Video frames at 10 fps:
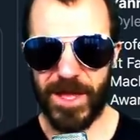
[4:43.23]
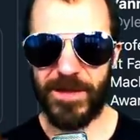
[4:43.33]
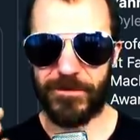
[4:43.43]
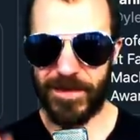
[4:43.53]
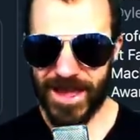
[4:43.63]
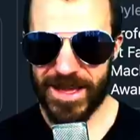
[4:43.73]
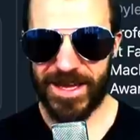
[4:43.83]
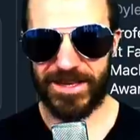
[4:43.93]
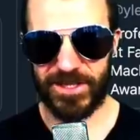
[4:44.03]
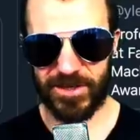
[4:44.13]
They
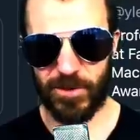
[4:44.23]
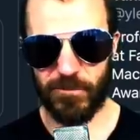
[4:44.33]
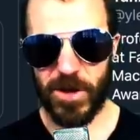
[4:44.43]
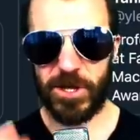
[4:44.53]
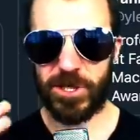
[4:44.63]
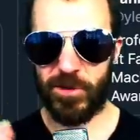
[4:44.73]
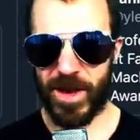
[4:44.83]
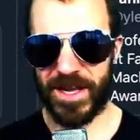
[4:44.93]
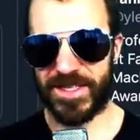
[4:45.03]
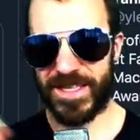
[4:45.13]
can serve to
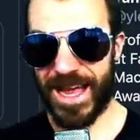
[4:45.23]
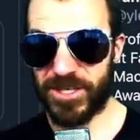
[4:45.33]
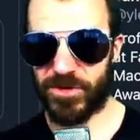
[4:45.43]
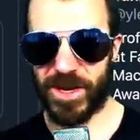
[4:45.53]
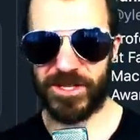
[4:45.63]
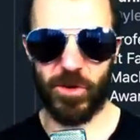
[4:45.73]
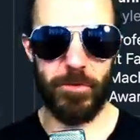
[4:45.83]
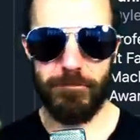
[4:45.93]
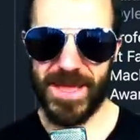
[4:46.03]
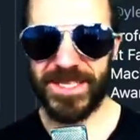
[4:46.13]
exaggerate or
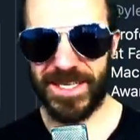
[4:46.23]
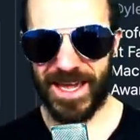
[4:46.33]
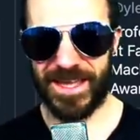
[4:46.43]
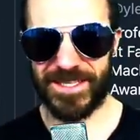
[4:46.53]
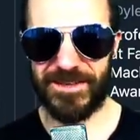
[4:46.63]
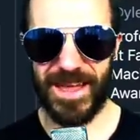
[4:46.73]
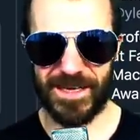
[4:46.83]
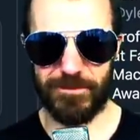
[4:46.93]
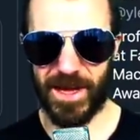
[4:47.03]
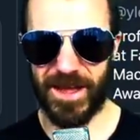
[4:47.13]
mitigate
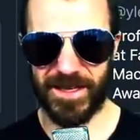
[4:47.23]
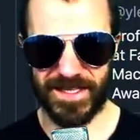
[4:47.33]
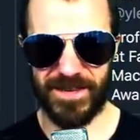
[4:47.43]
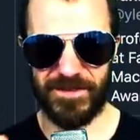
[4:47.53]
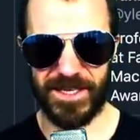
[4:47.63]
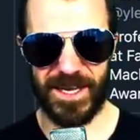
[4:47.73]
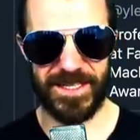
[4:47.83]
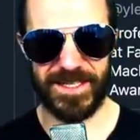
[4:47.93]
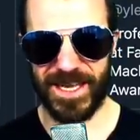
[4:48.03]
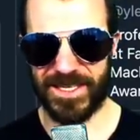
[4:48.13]
that bias in the
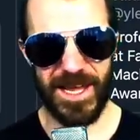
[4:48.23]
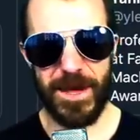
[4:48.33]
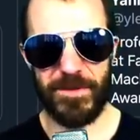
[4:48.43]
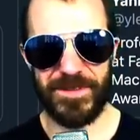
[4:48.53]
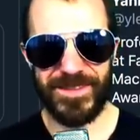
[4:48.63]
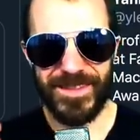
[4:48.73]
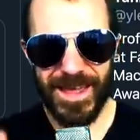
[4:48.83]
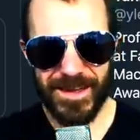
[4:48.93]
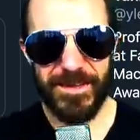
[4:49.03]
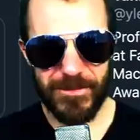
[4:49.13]
dataset, but
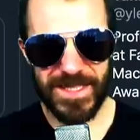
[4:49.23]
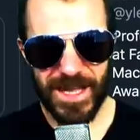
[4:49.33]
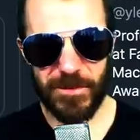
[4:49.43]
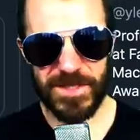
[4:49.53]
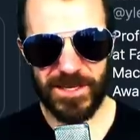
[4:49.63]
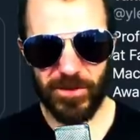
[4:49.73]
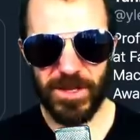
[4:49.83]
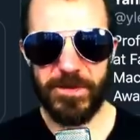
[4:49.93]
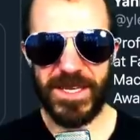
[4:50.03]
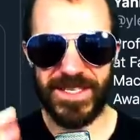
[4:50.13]
they themselves can
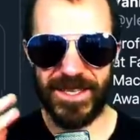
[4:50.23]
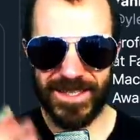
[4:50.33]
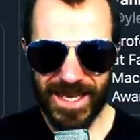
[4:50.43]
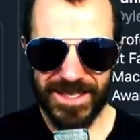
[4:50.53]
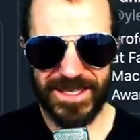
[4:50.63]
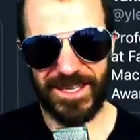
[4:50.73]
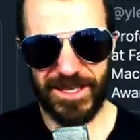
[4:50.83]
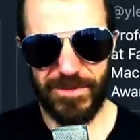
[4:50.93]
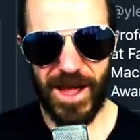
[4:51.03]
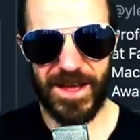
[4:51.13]
only be
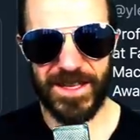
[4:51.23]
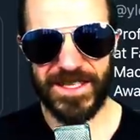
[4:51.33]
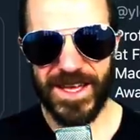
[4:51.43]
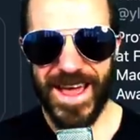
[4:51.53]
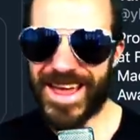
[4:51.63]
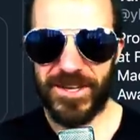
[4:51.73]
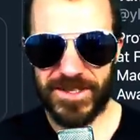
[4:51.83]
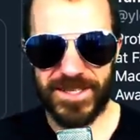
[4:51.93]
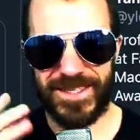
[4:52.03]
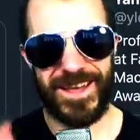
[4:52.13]
statistically biased and not
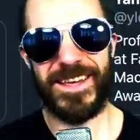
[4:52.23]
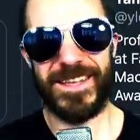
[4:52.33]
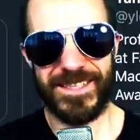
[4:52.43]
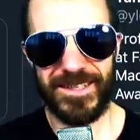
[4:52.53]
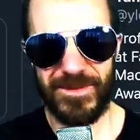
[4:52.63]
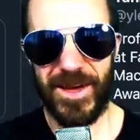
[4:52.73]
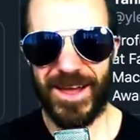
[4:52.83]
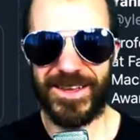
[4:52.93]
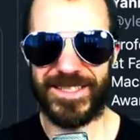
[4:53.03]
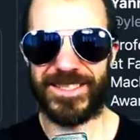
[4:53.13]
societally
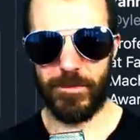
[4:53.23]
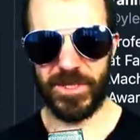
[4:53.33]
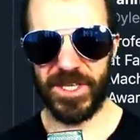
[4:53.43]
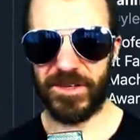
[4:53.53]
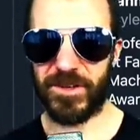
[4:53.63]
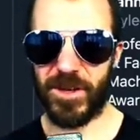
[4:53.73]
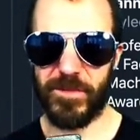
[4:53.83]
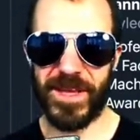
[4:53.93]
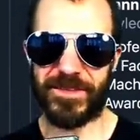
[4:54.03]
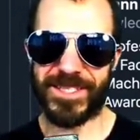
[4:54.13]
biased. But Yann LeCun
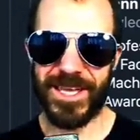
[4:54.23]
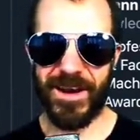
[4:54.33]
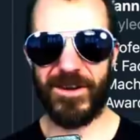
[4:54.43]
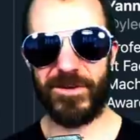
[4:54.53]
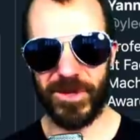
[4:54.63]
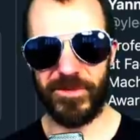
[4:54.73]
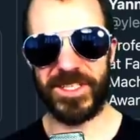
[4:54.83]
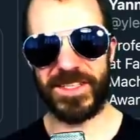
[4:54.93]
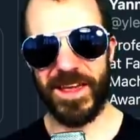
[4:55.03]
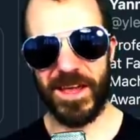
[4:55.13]
made the terrible
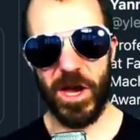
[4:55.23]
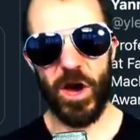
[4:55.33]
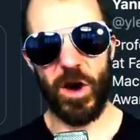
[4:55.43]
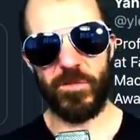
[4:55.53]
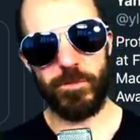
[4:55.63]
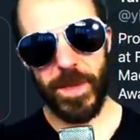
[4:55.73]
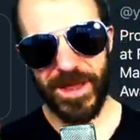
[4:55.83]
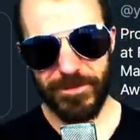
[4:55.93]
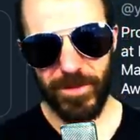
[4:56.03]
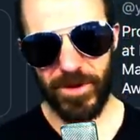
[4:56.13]
mistake of
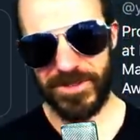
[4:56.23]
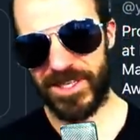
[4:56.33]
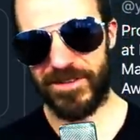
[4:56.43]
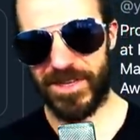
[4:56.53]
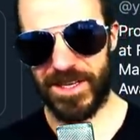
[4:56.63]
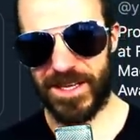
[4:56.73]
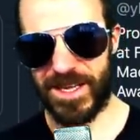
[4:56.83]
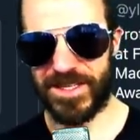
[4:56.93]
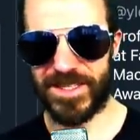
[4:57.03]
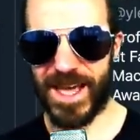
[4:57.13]
pinpointing the
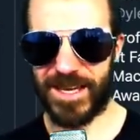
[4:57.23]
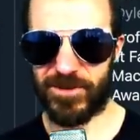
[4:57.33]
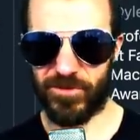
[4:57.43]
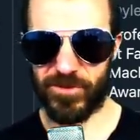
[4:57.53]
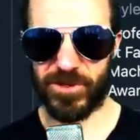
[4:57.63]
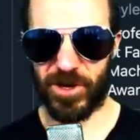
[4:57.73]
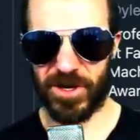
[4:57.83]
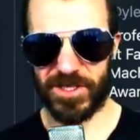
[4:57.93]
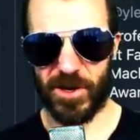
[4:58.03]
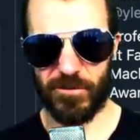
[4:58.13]
exact root
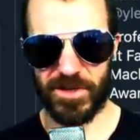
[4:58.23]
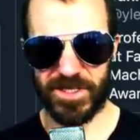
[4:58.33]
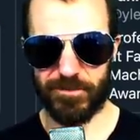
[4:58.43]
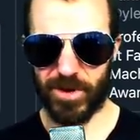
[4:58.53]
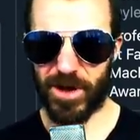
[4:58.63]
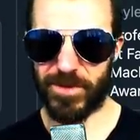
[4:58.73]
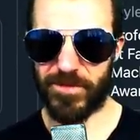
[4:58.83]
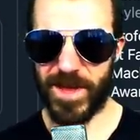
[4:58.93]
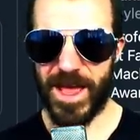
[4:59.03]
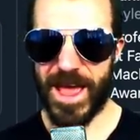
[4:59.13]
cause of this
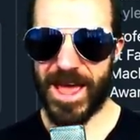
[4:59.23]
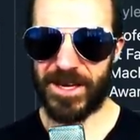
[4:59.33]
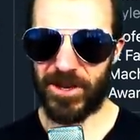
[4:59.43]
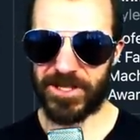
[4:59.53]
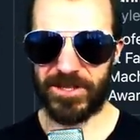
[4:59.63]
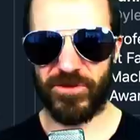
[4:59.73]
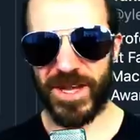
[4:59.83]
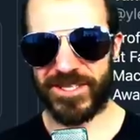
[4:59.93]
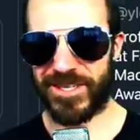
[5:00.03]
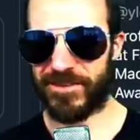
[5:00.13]
problem and not
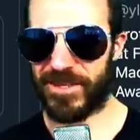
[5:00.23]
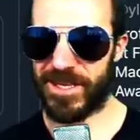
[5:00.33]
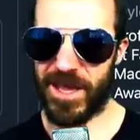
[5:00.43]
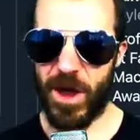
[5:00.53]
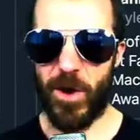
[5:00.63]
addressing the